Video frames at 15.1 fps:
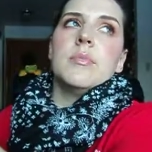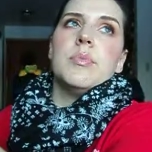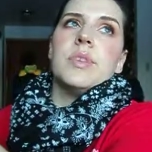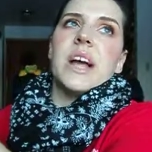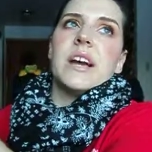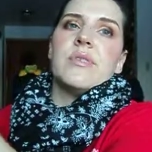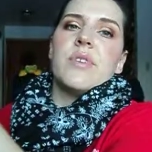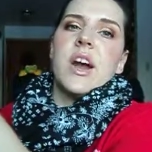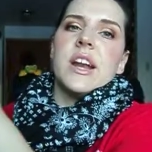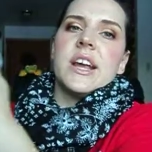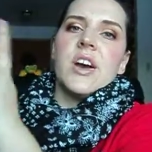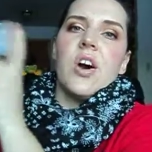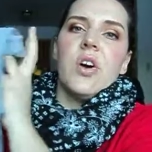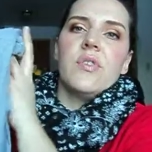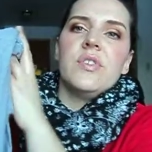Black Friday
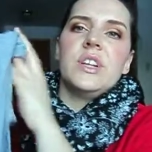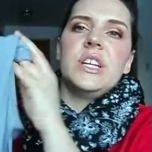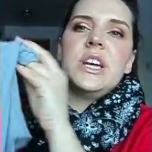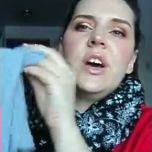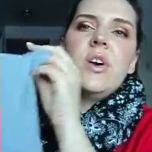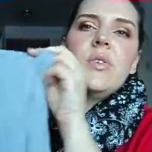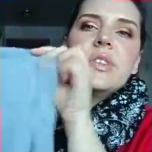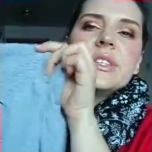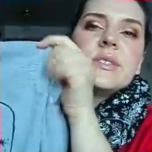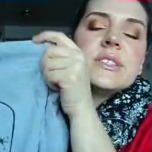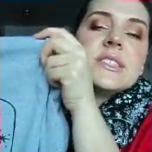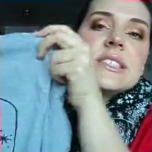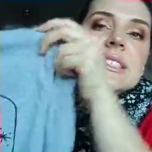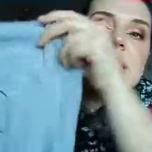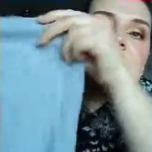haul video, and this
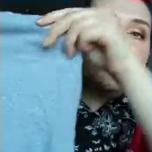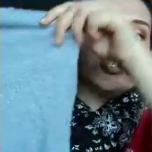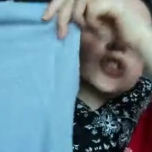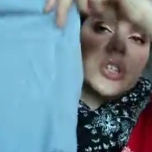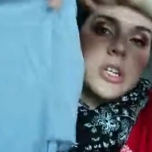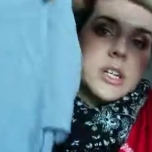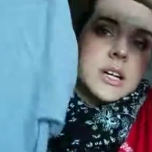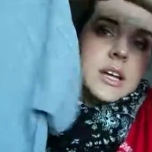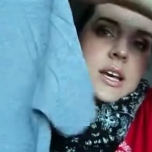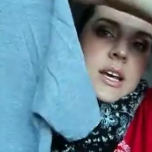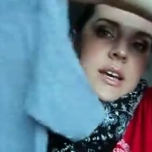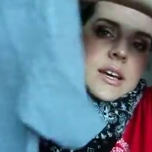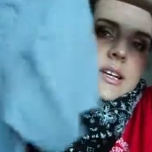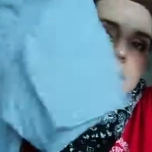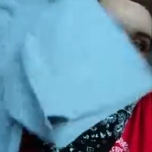is a t-shirt.
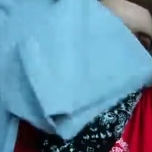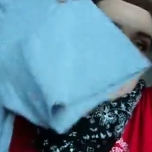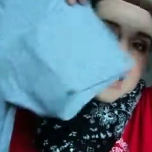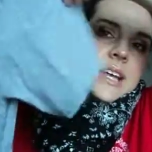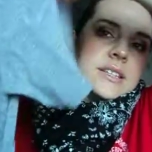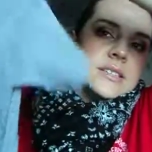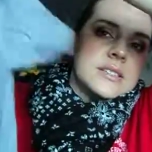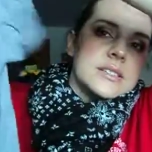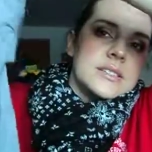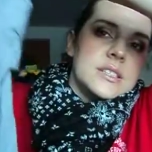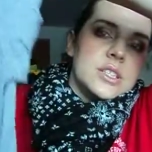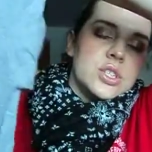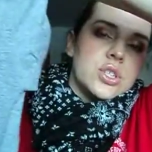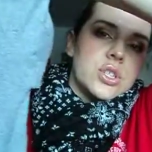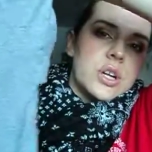It's a men's
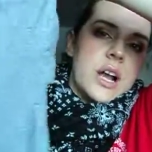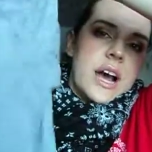t-shirt.